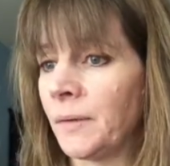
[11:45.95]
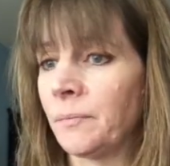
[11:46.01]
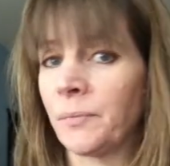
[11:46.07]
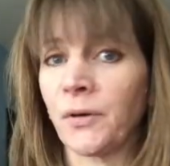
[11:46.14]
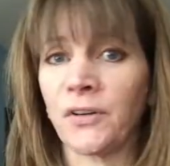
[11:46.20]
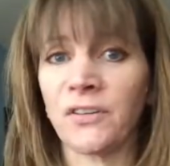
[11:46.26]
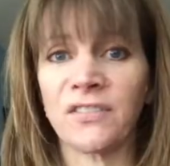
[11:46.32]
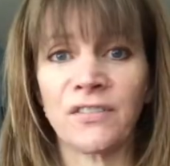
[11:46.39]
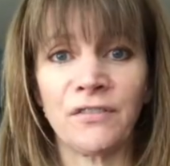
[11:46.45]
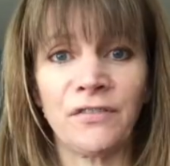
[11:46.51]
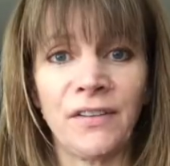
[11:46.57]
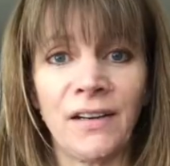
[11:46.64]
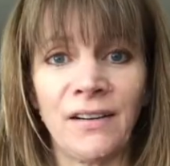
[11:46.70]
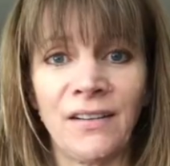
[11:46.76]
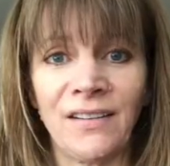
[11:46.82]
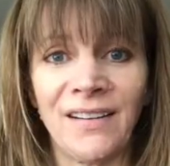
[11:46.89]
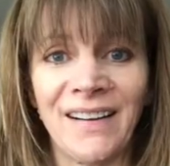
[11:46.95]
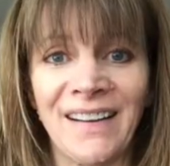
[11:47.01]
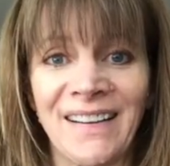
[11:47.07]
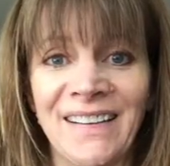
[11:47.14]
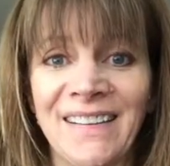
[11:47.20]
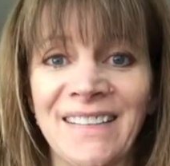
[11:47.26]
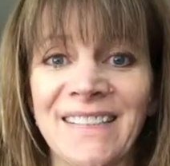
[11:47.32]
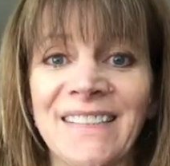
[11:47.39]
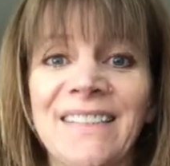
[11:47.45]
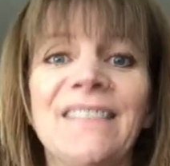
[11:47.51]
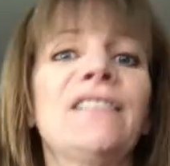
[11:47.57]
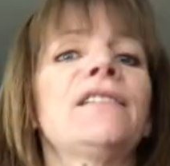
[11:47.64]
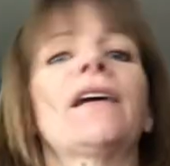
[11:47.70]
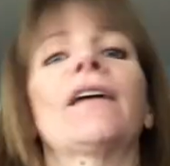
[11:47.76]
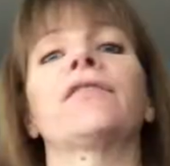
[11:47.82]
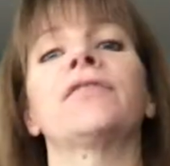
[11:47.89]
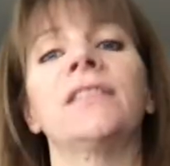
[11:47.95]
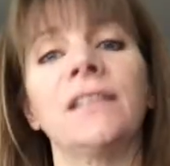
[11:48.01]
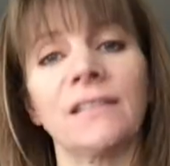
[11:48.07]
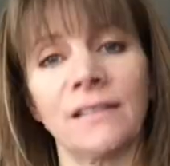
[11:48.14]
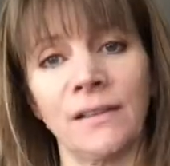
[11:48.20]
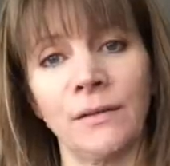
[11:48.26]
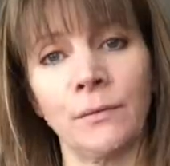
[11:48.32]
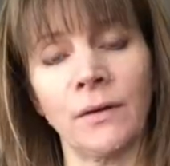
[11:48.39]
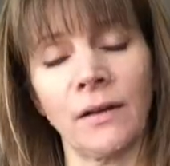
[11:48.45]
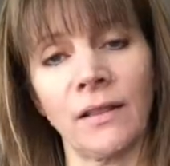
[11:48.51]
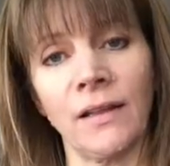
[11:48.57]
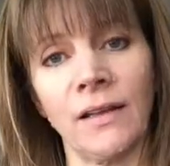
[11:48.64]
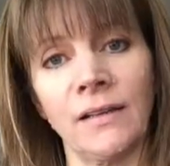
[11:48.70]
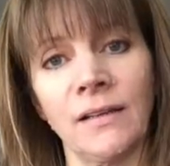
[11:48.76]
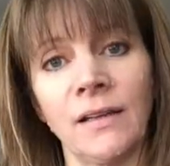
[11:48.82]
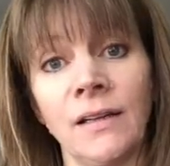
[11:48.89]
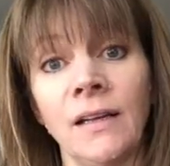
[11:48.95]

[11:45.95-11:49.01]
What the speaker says: persevere. It is definitely worth it.